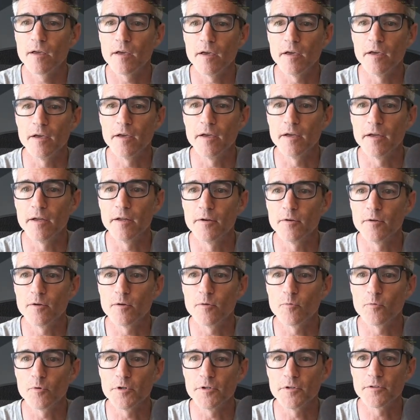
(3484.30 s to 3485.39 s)
and
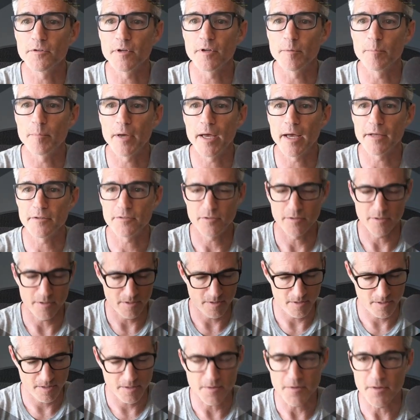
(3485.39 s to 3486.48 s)
we're just going to pass
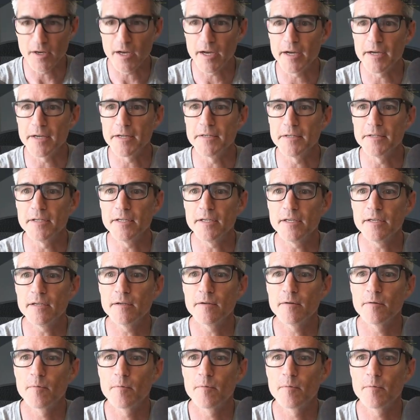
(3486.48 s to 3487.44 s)
in the ID,